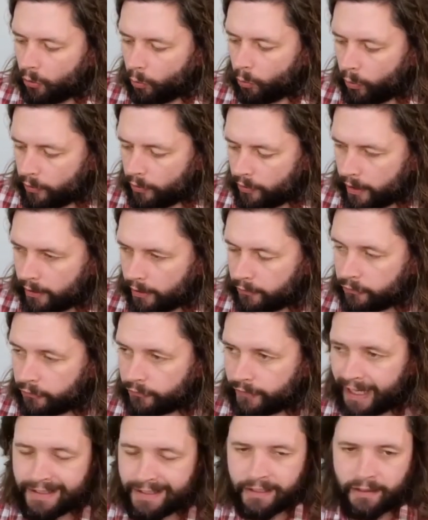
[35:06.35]
With a
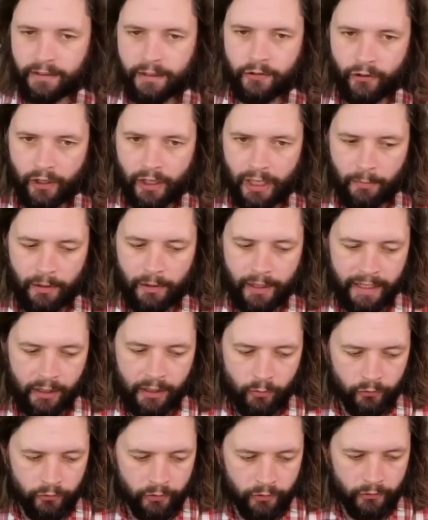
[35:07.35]
statically typed
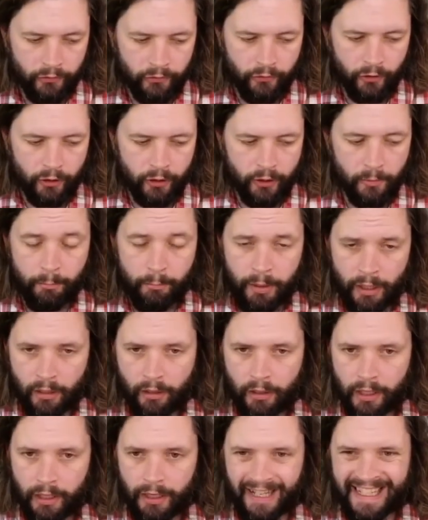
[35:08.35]
languages, the
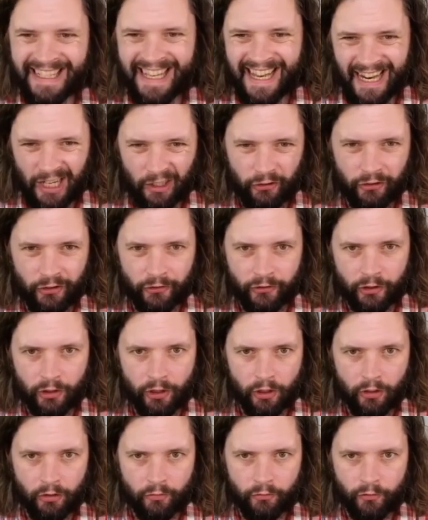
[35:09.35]
compiler catches a
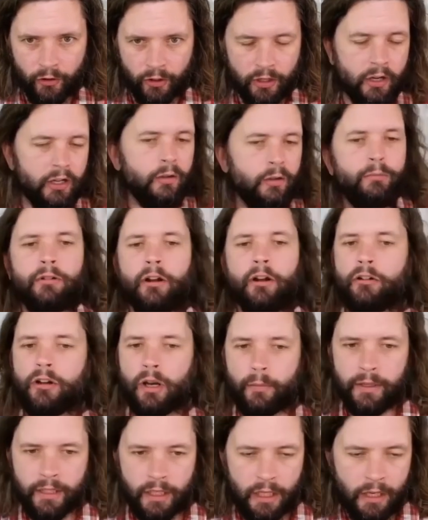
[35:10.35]
lot of the kind of
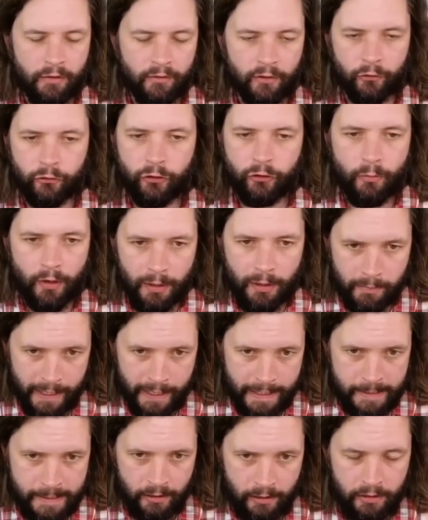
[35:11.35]
programming errors you might
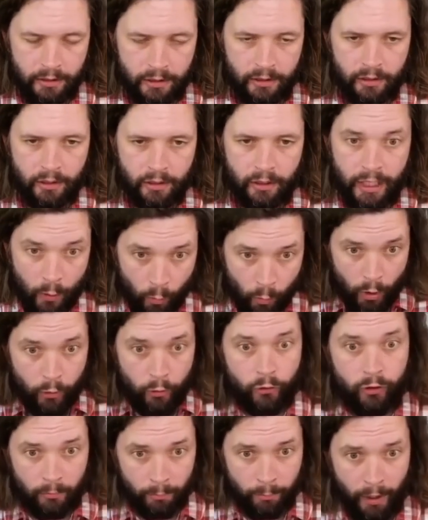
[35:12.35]
make. It
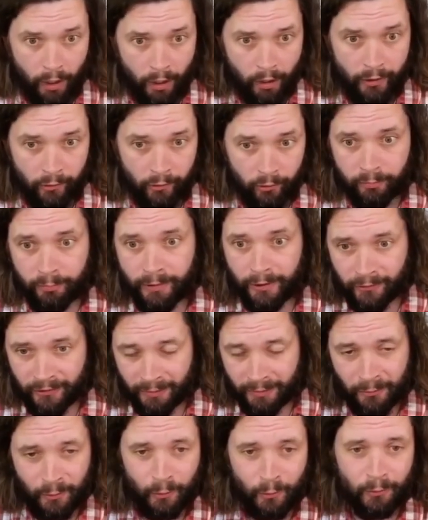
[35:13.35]
won't compile because
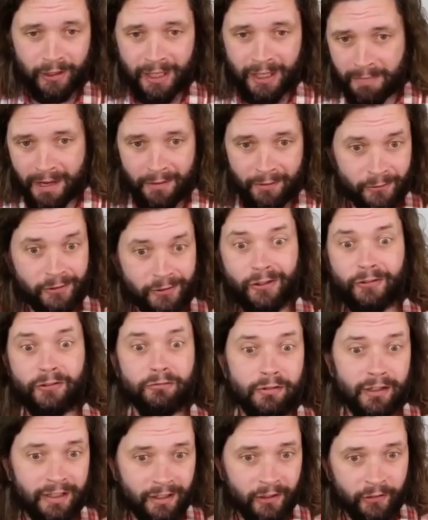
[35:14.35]
I'm calling a method that
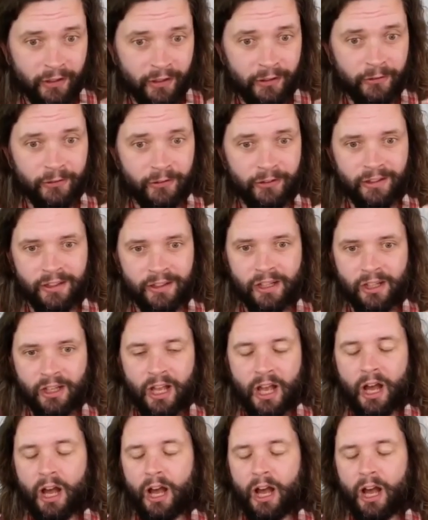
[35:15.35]
doesn't really exist. Right.